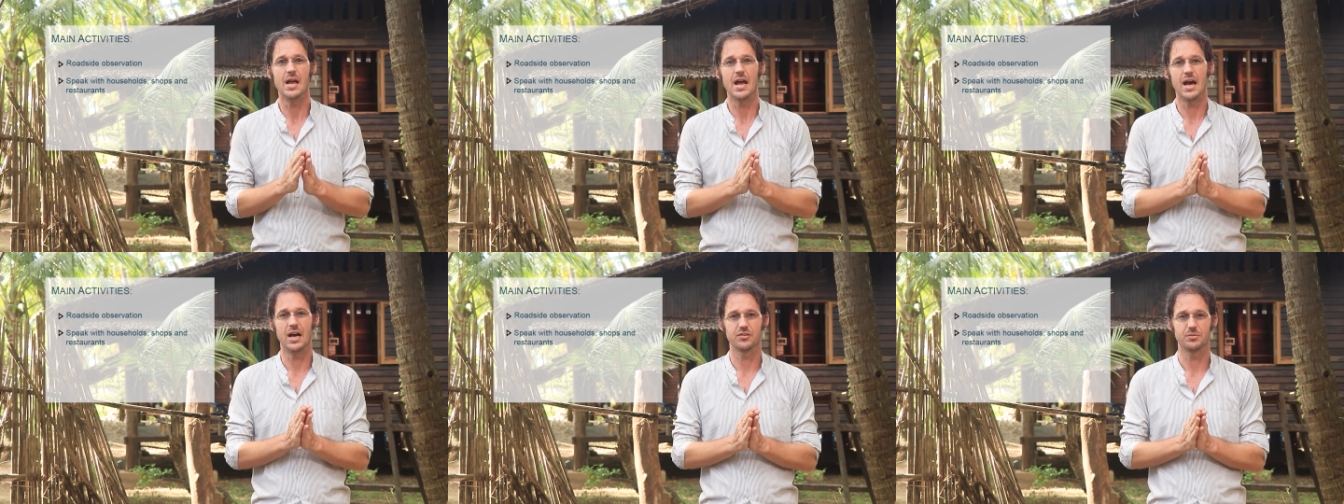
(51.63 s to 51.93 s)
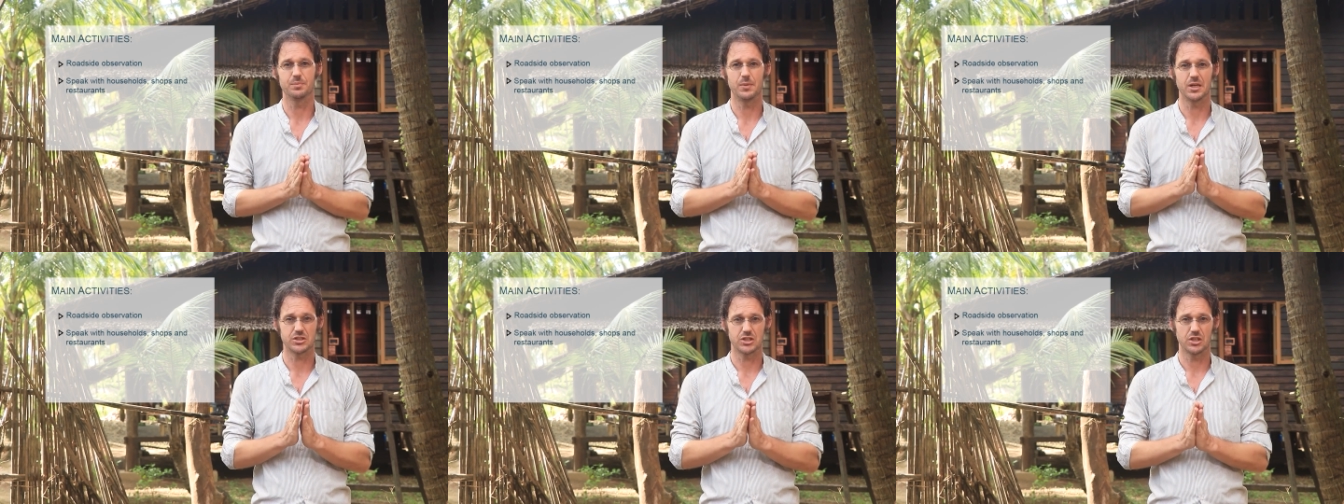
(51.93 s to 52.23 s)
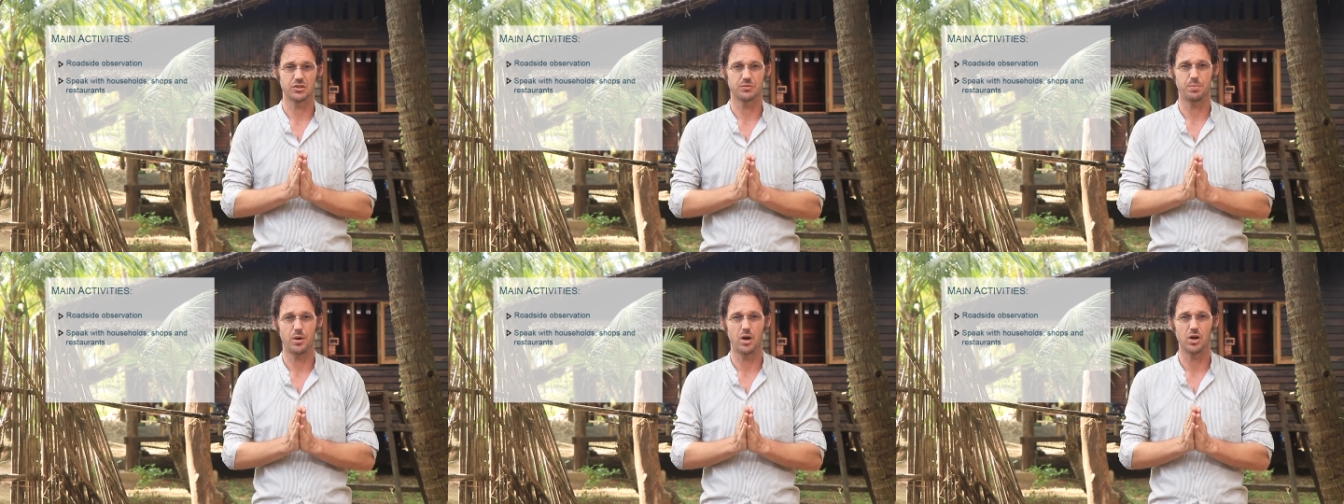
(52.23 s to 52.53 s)
as much
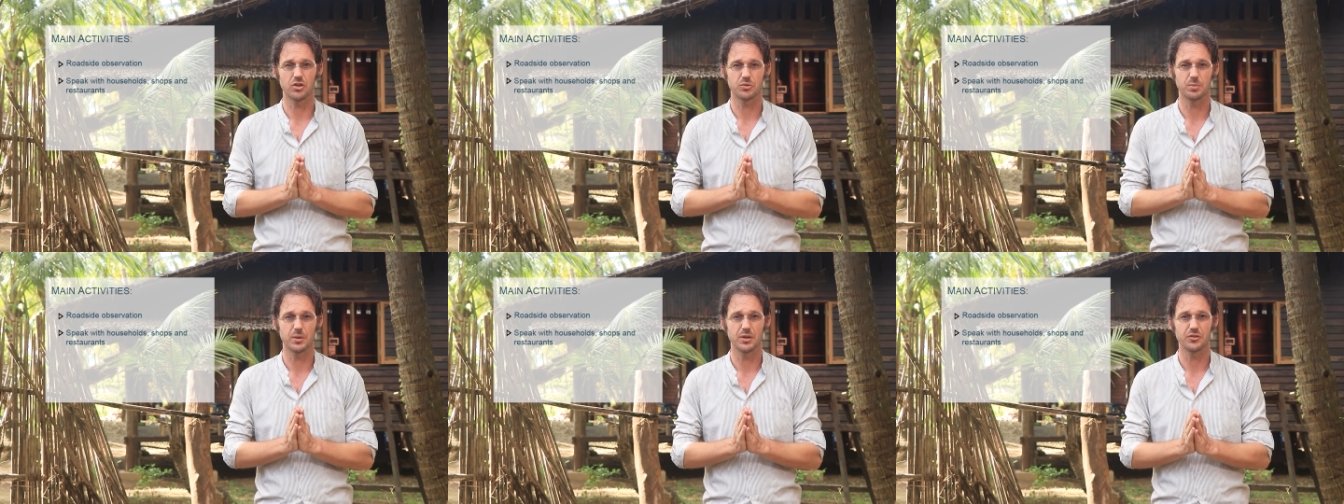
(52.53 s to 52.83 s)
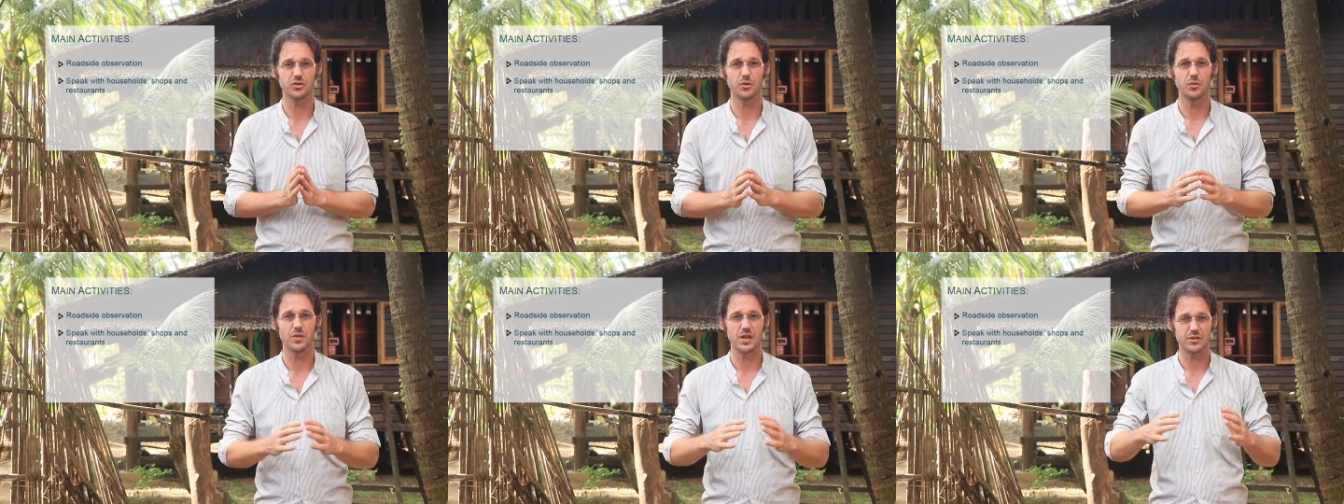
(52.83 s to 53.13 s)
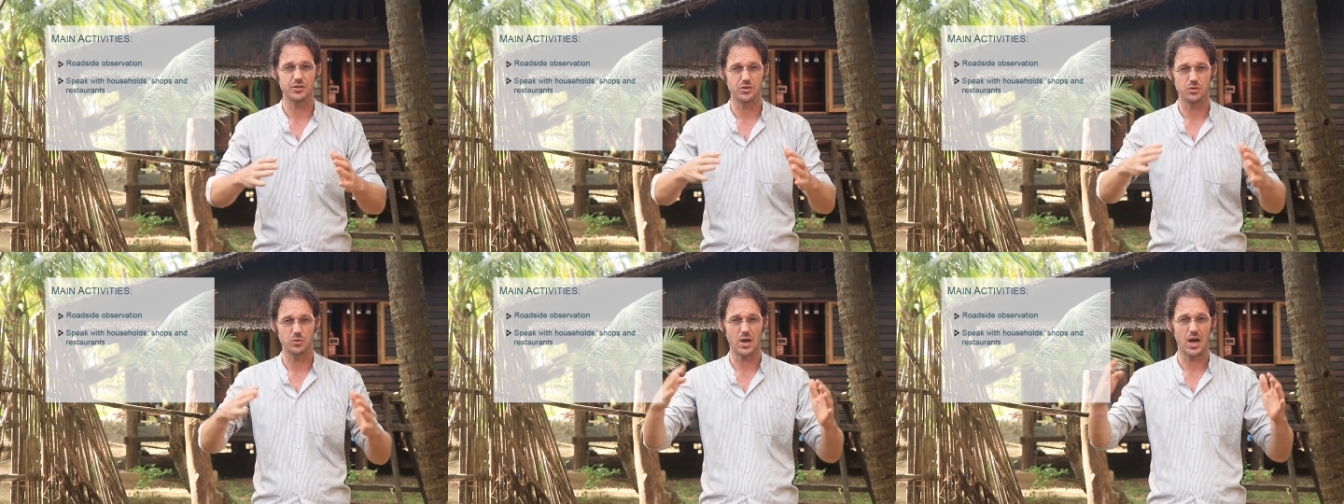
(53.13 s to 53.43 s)
as possible so
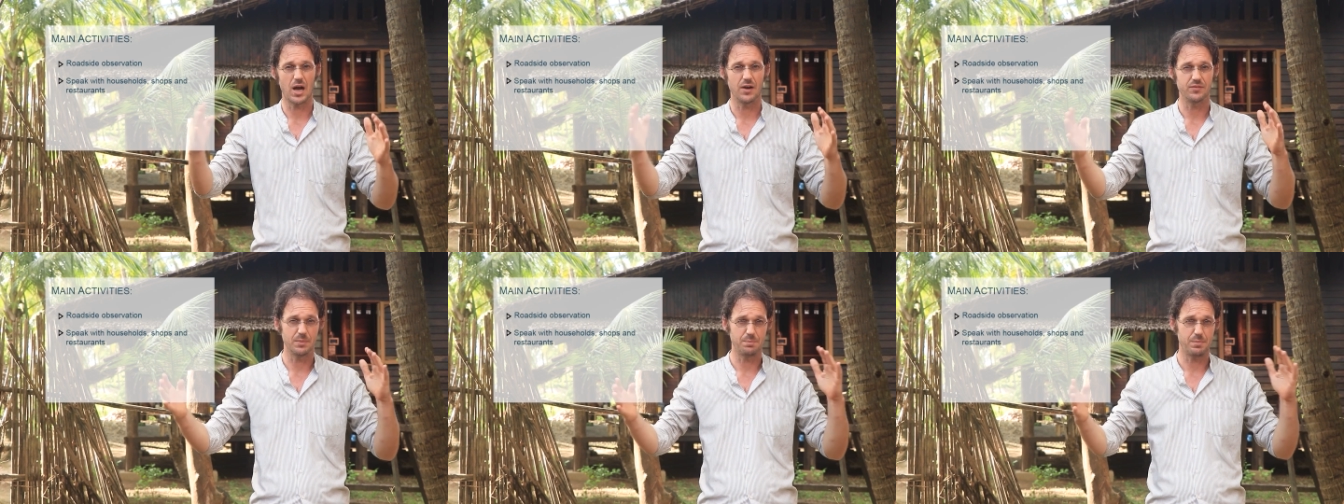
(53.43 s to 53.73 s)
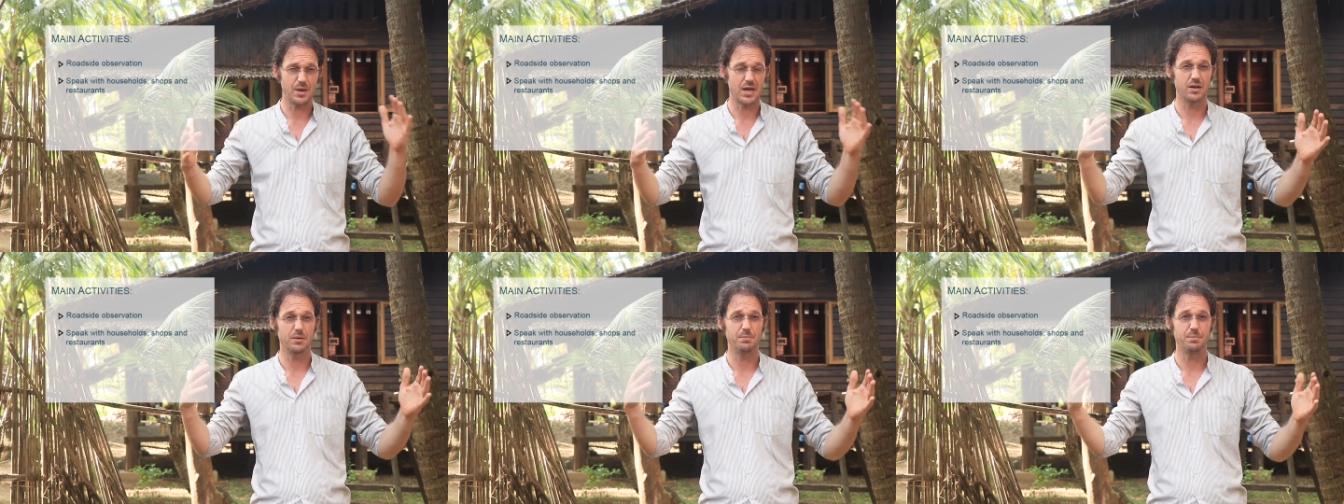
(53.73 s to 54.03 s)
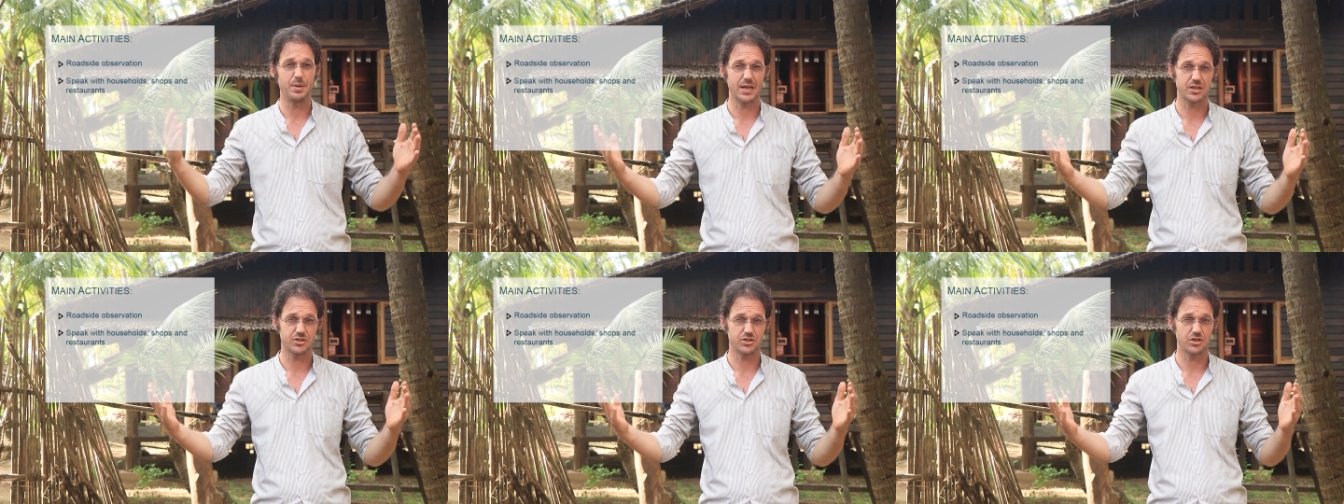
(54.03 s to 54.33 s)
that you have a better
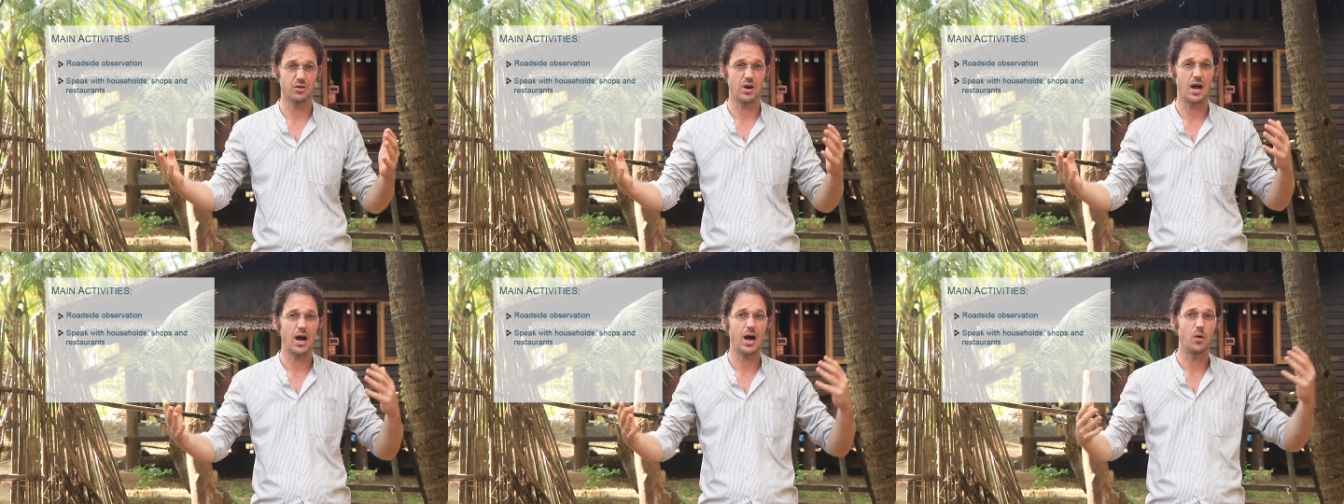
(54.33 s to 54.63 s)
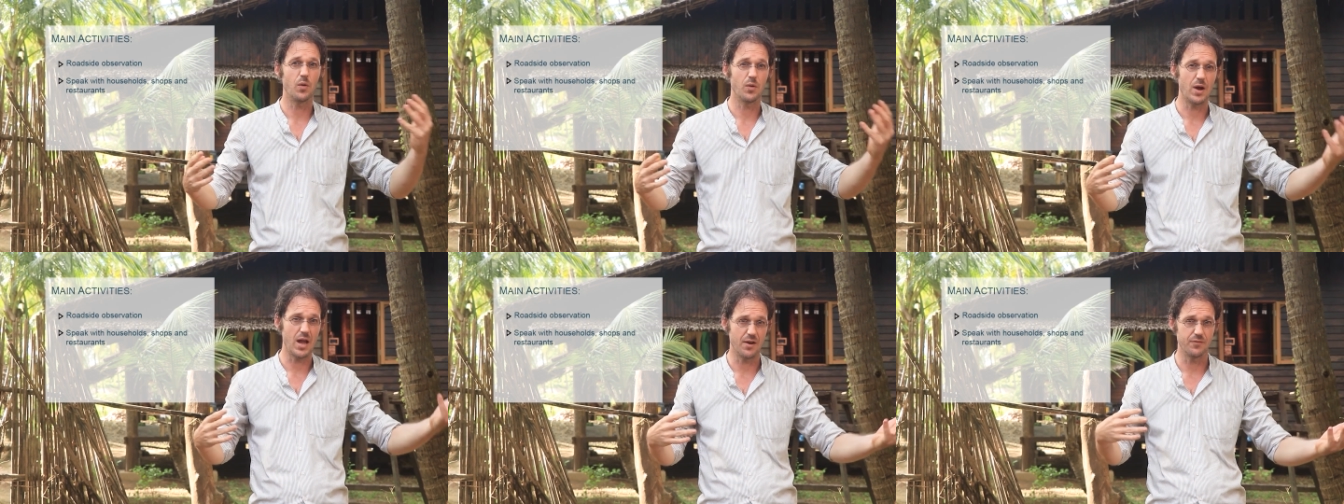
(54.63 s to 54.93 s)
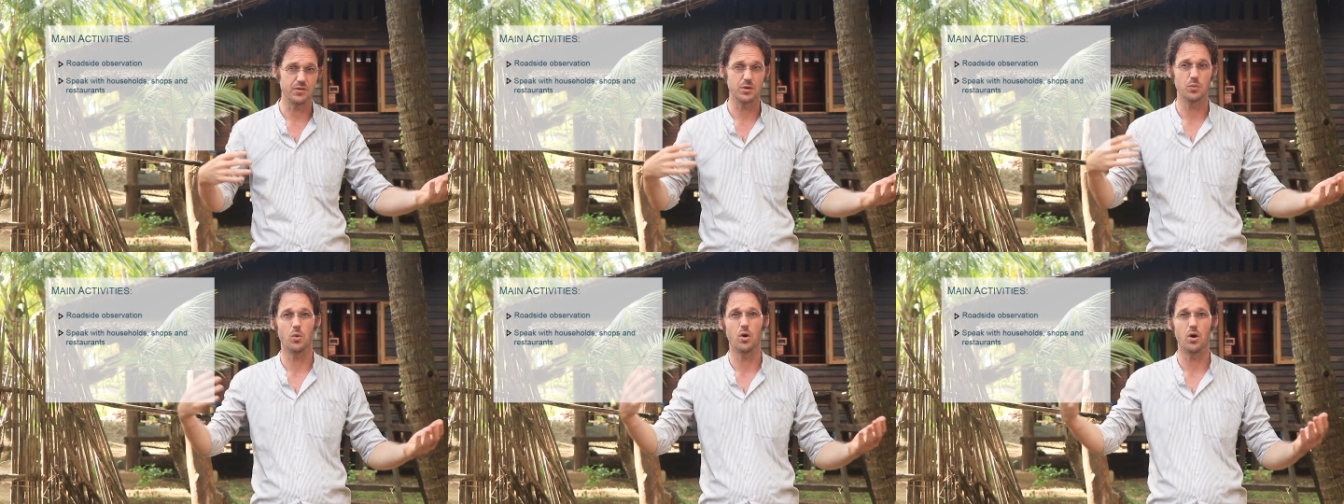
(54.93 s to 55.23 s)
picture how
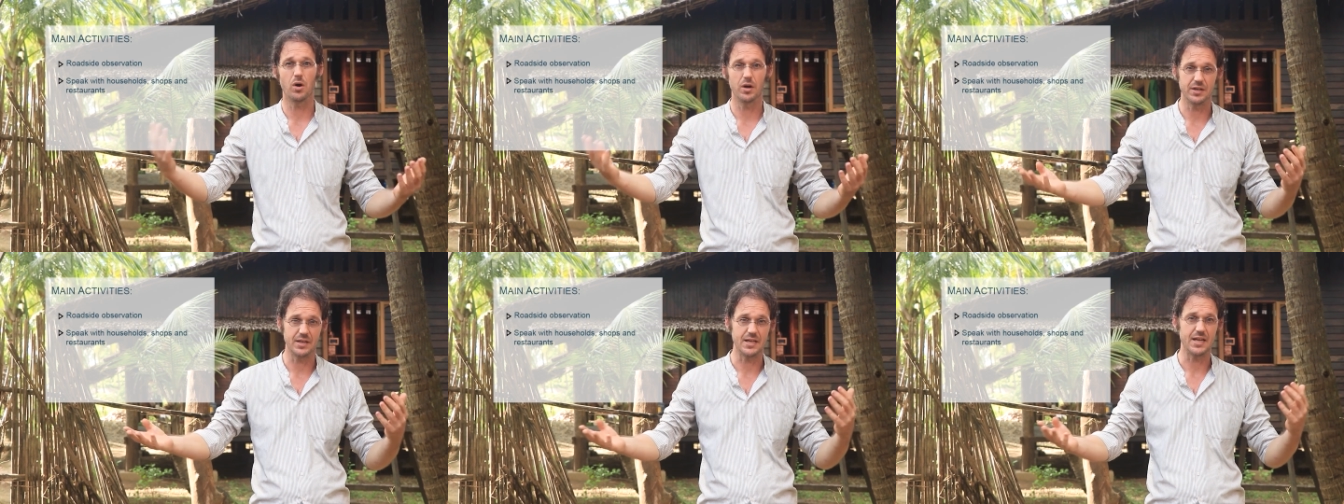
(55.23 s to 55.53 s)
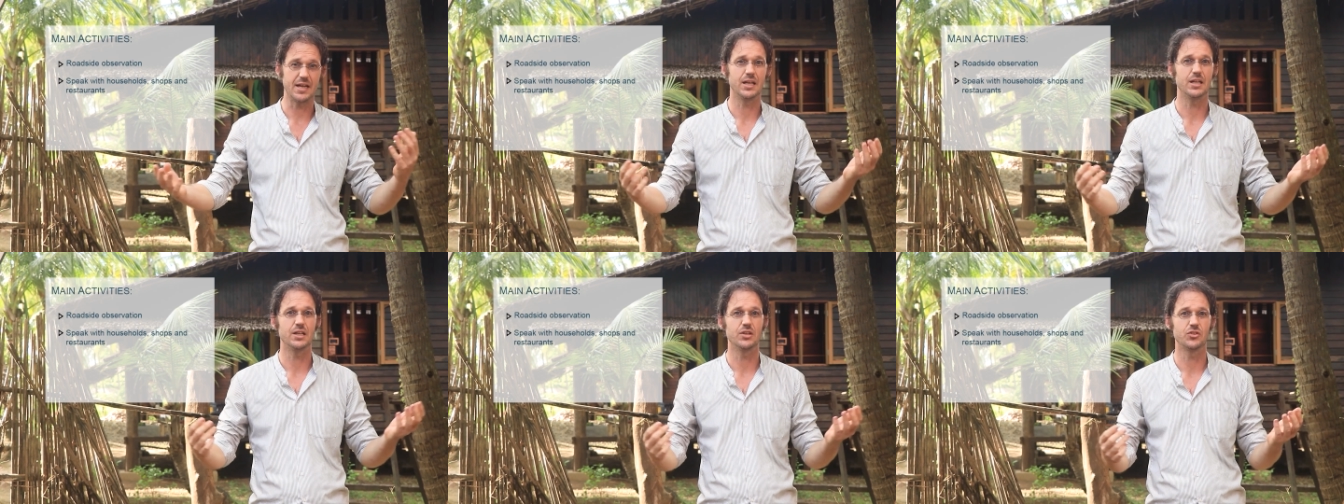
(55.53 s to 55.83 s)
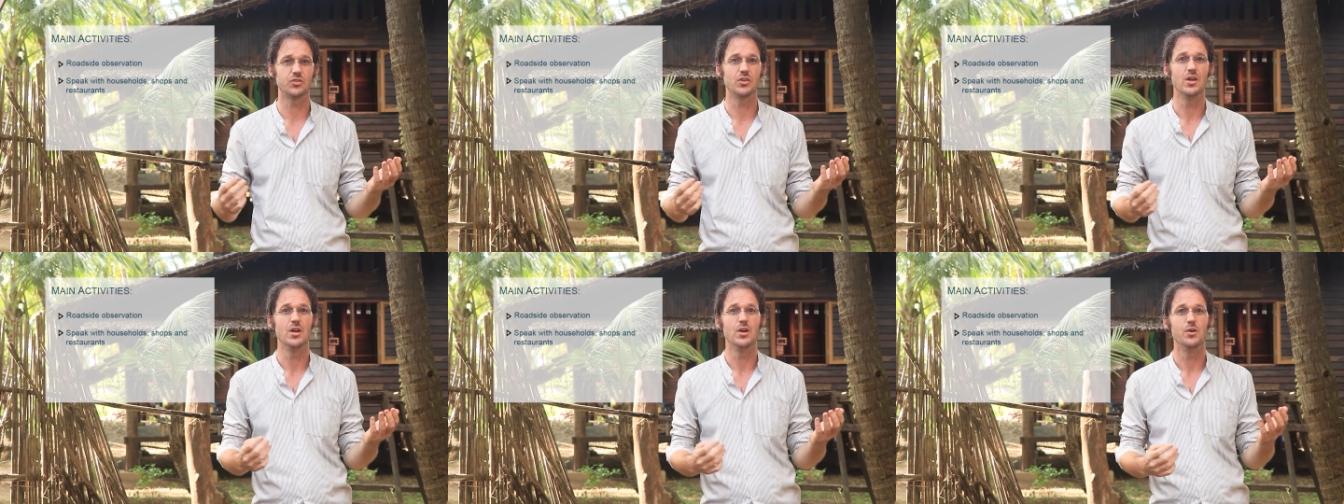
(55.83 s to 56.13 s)
everyone
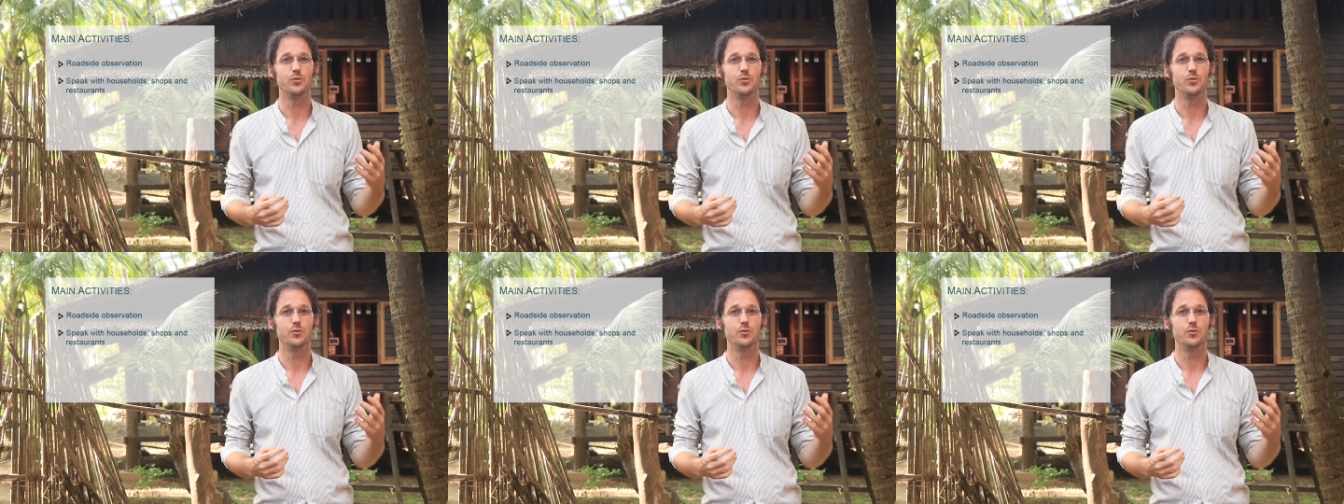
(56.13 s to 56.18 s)
is